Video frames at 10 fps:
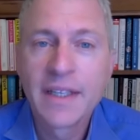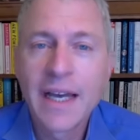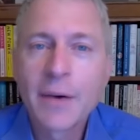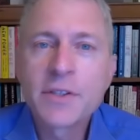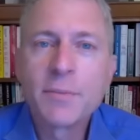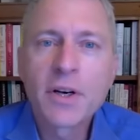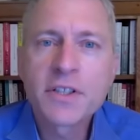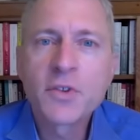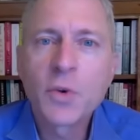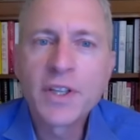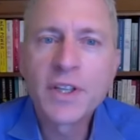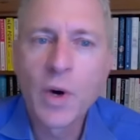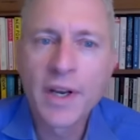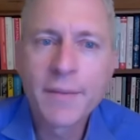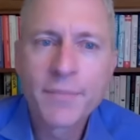That was in March of
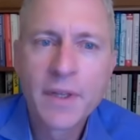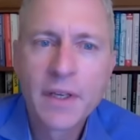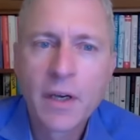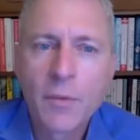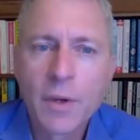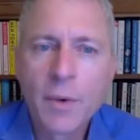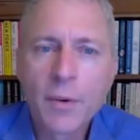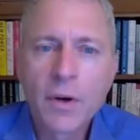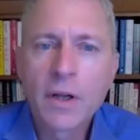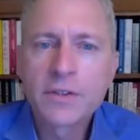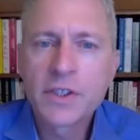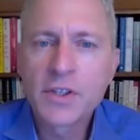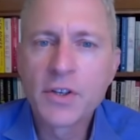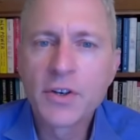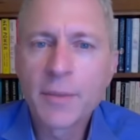2020, when we were all
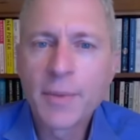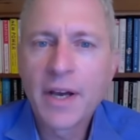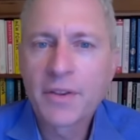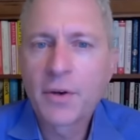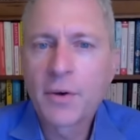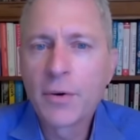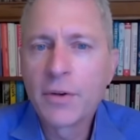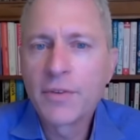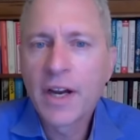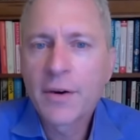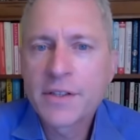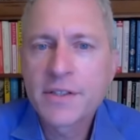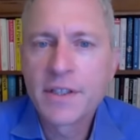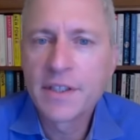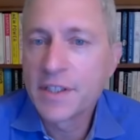just learning about the
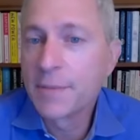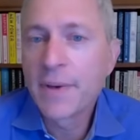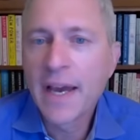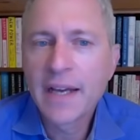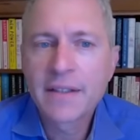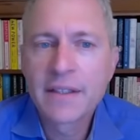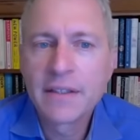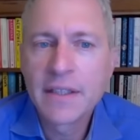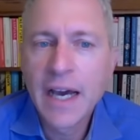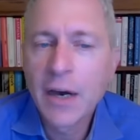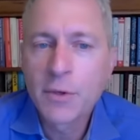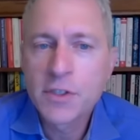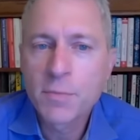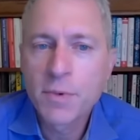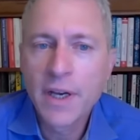coronavirus, its impact, and how it was
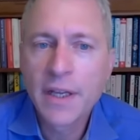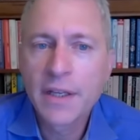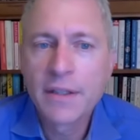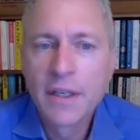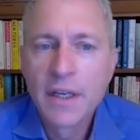spread, and